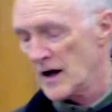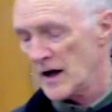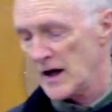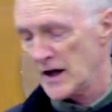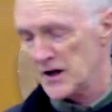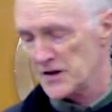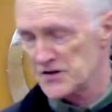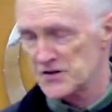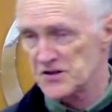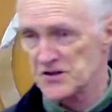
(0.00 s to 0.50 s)

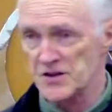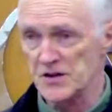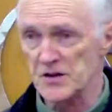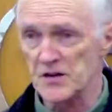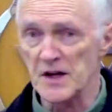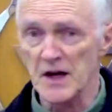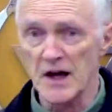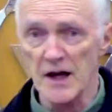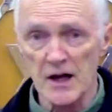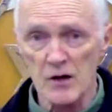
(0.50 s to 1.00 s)
And
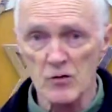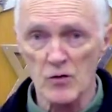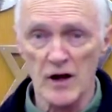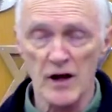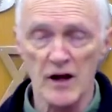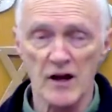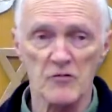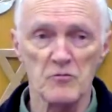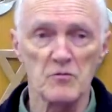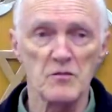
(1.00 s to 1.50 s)
today
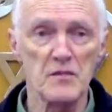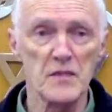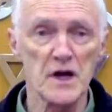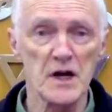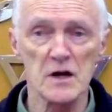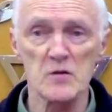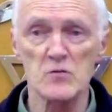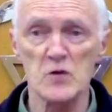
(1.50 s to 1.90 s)
we have many,